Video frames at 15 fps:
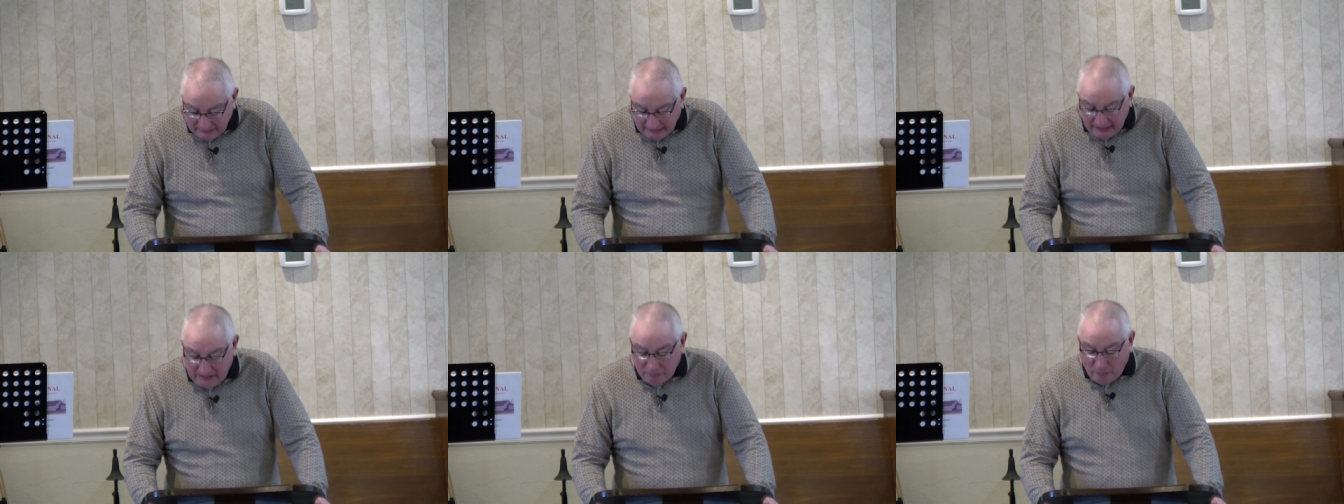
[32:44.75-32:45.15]

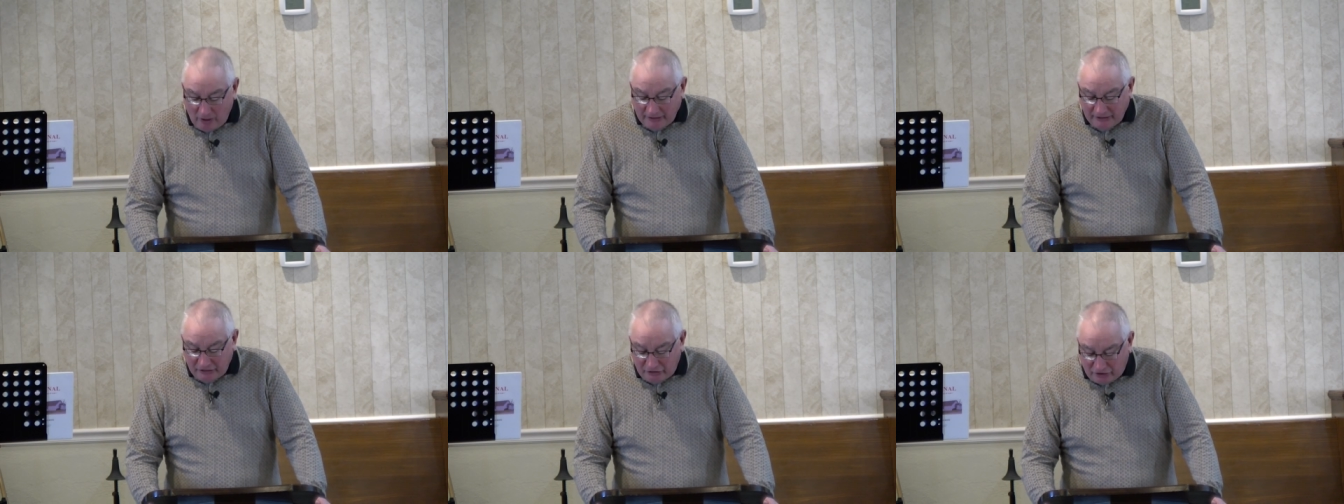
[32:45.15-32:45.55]
He
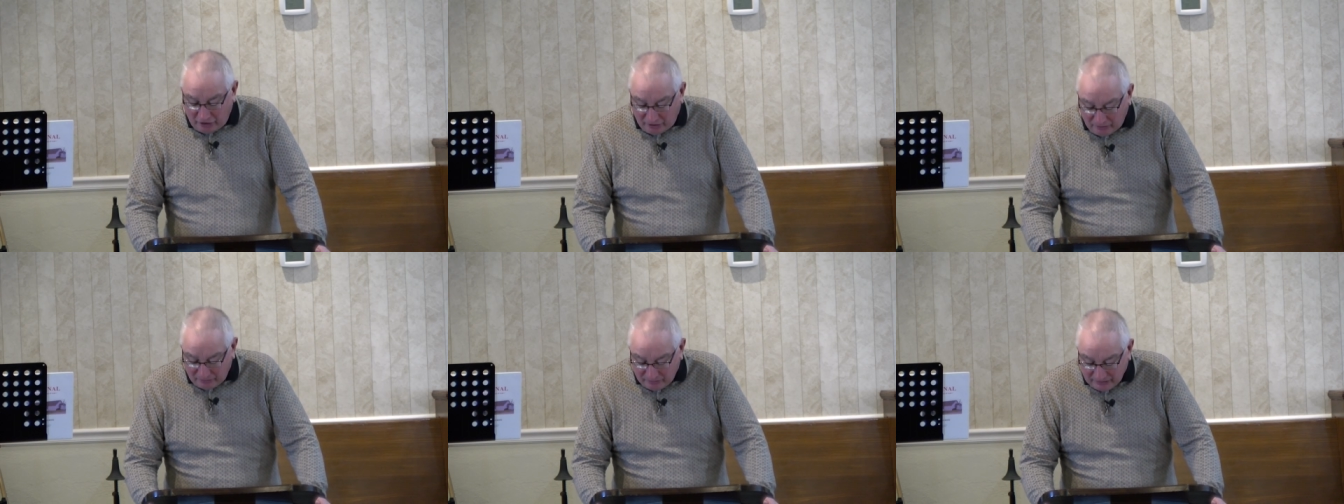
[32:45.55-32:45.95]
wanted
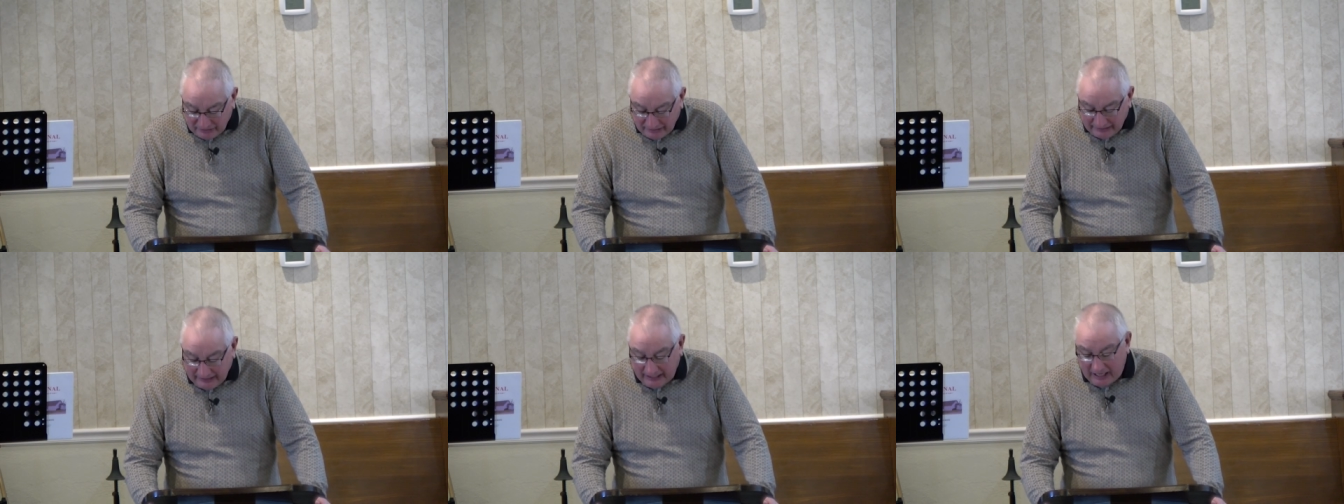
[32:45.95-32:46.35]
to.
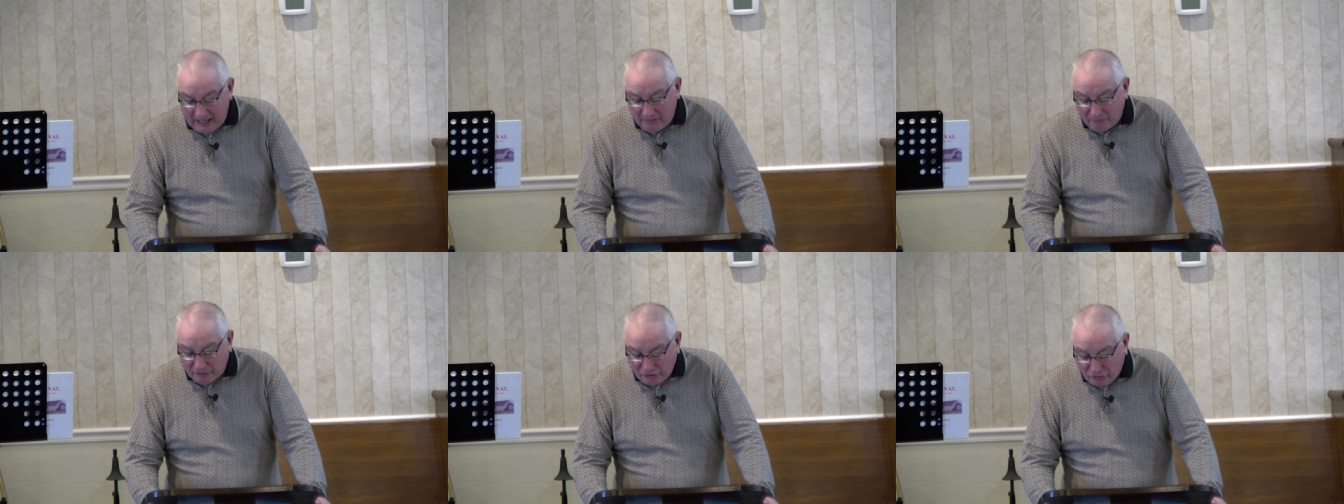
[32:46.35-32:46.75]

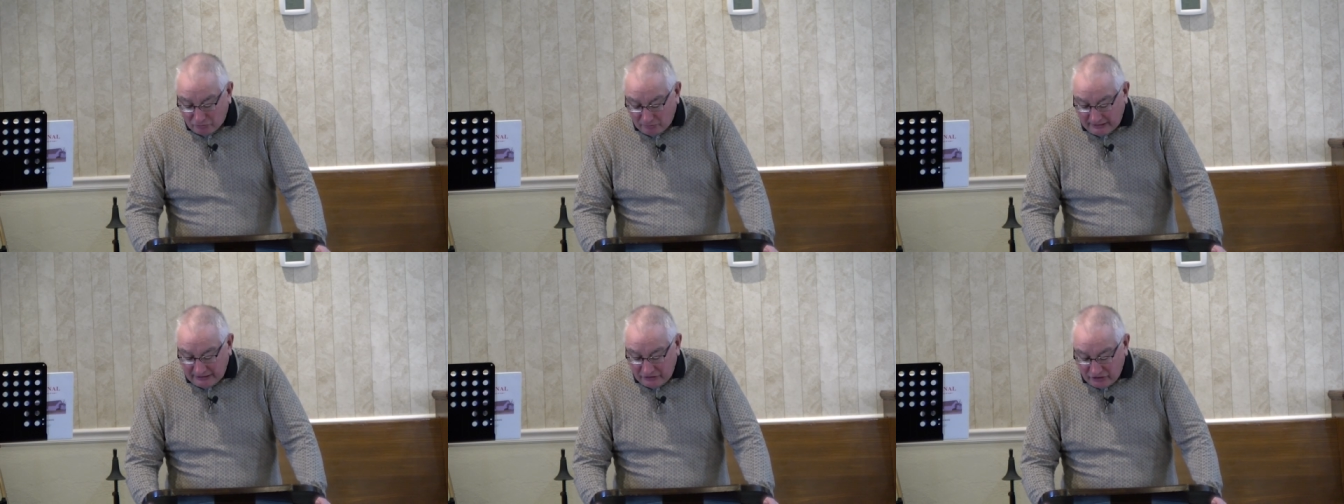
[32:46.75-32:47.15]
He was
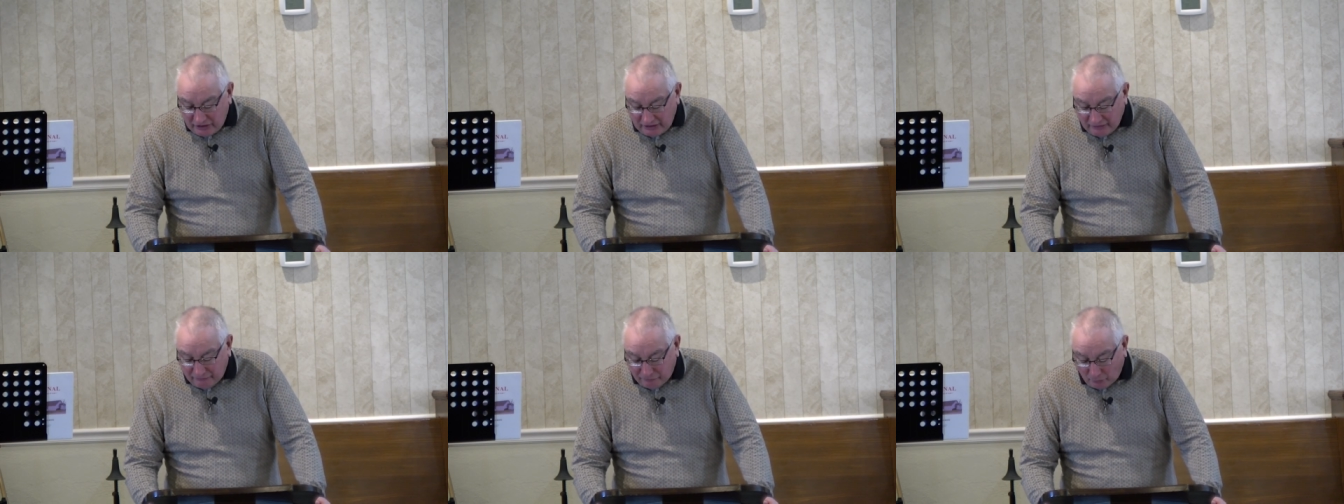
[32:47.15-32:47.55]

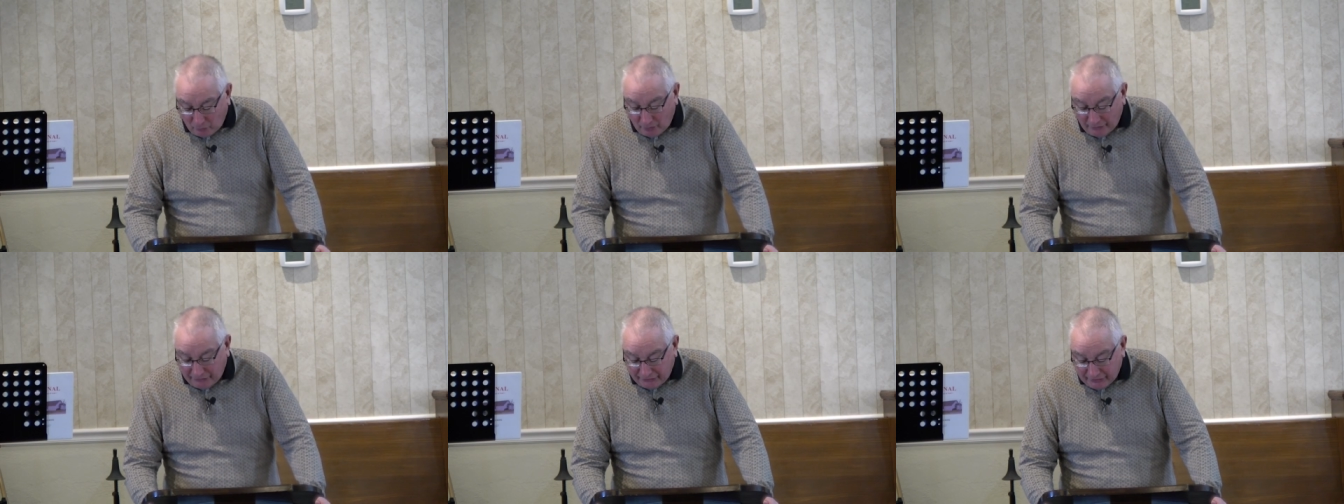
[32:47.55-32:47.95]
reaching
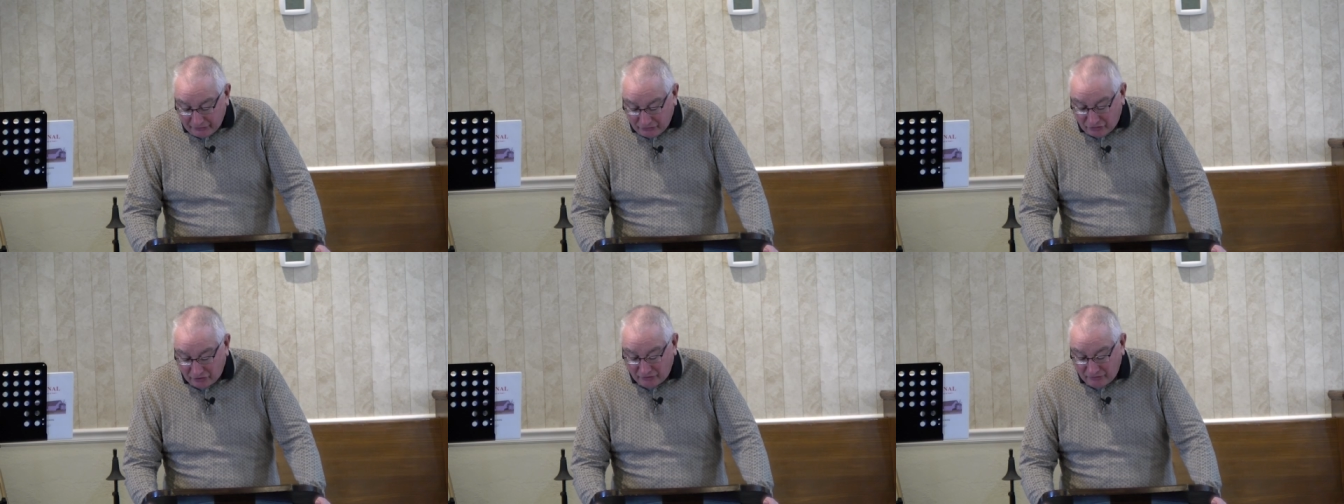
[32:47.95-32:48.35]
forth
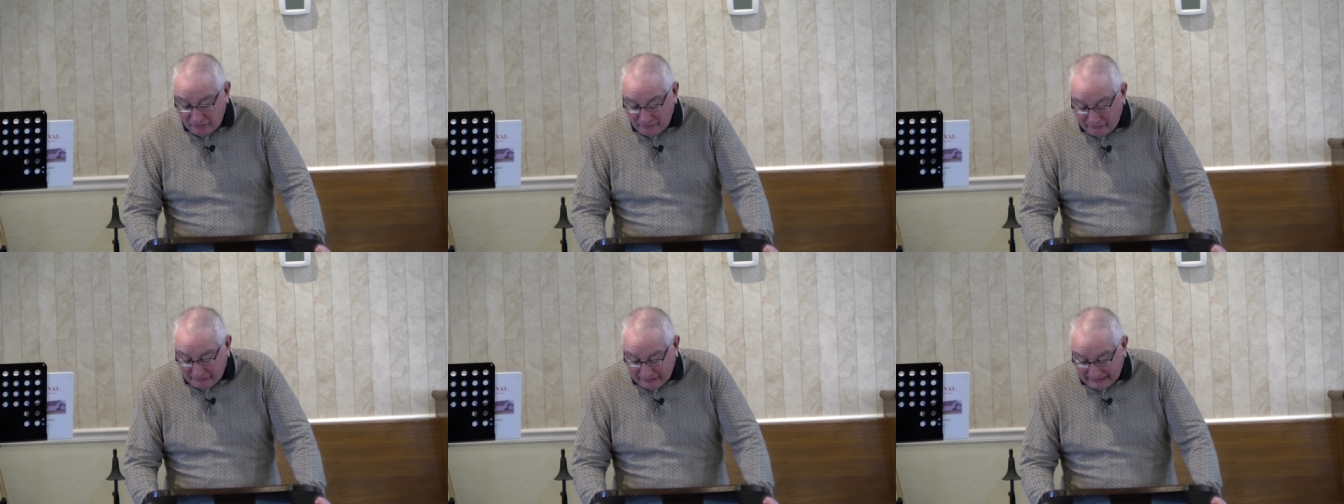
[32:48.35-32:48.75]

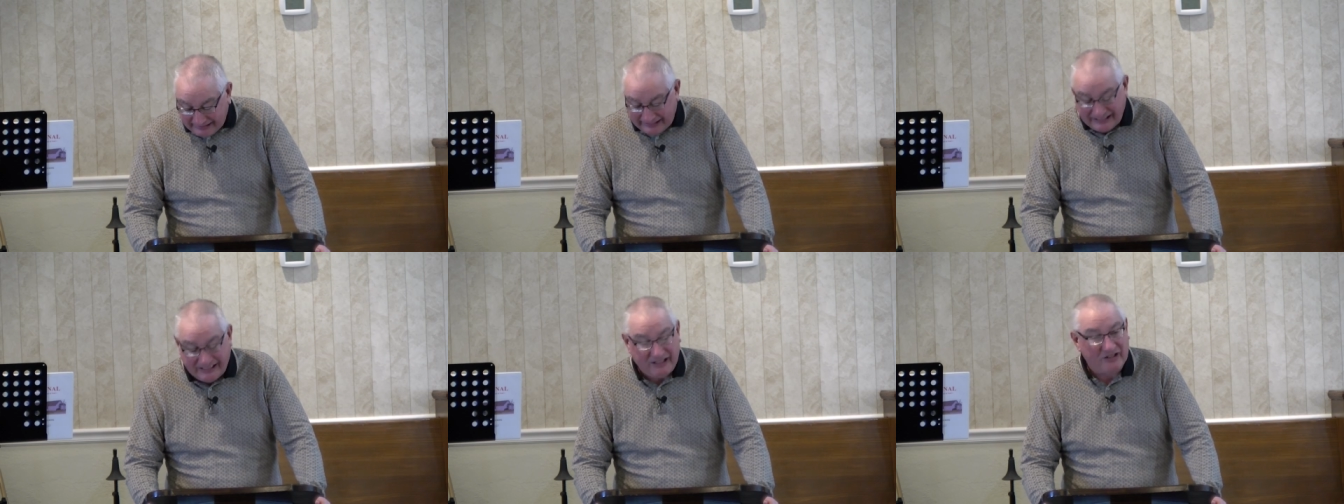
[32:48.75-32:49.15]
unto
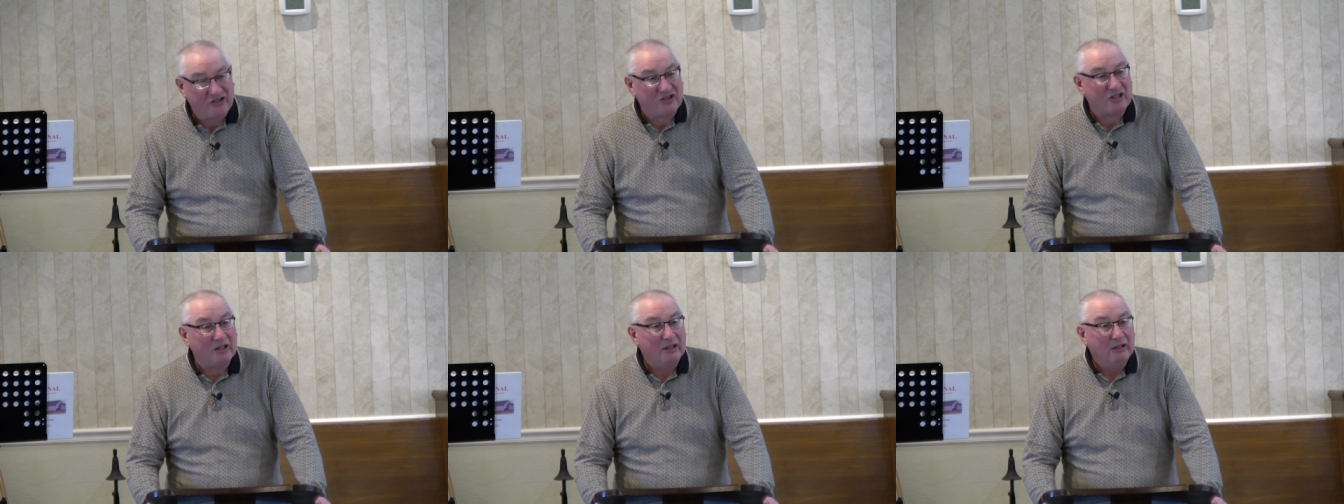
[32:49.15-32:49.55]

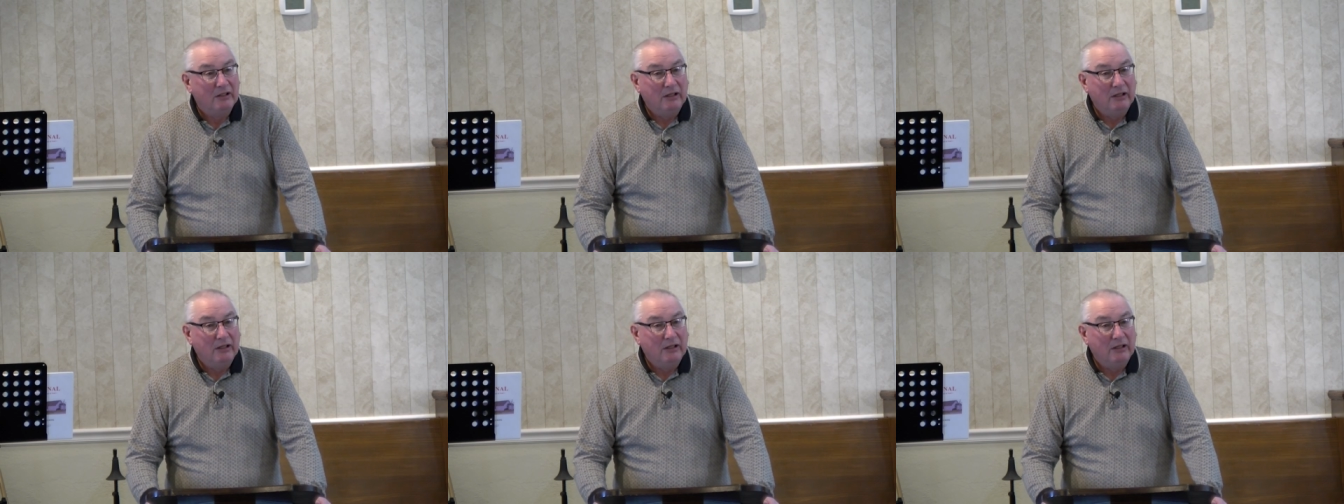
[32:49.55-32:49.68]
these.